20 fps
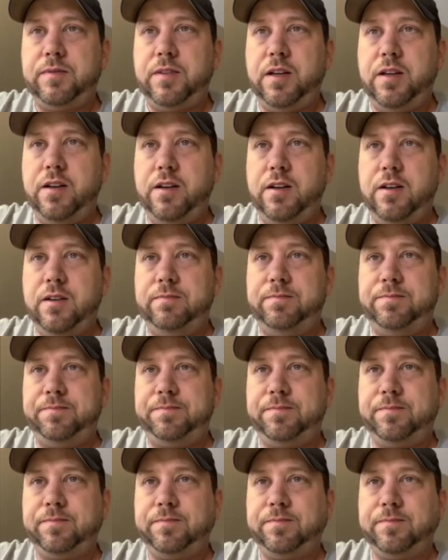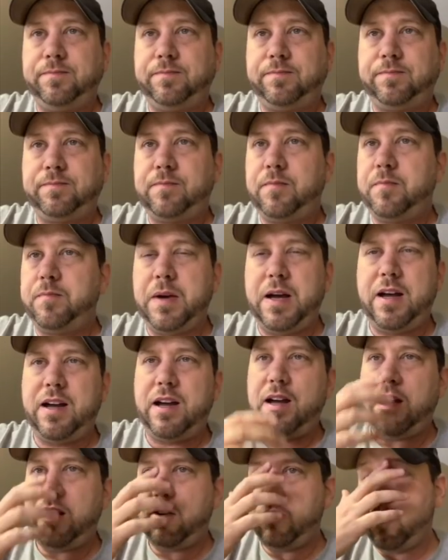And um, my,
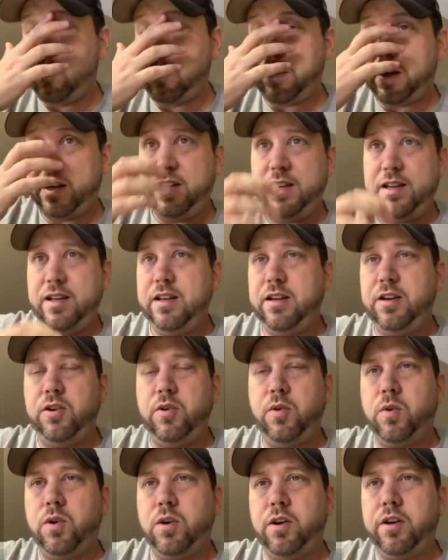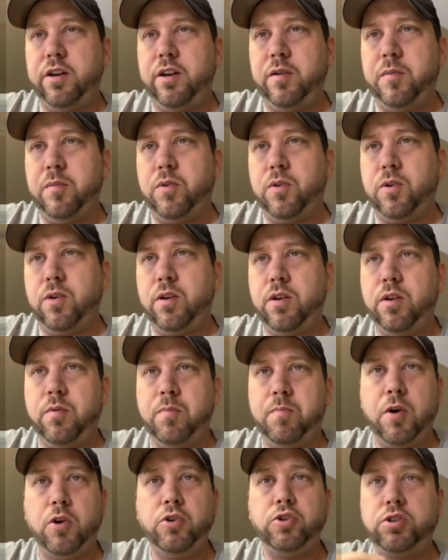I have one, but I can't get it to work anymore.
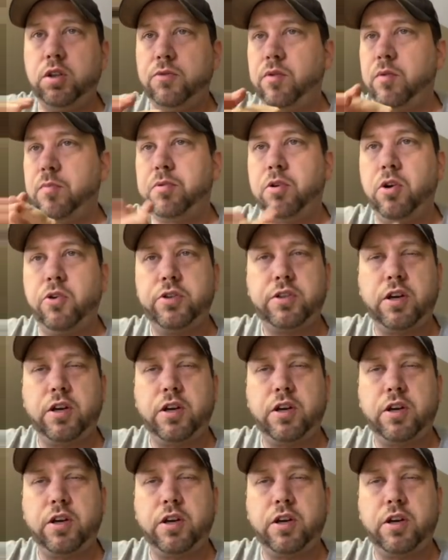Most of them broke.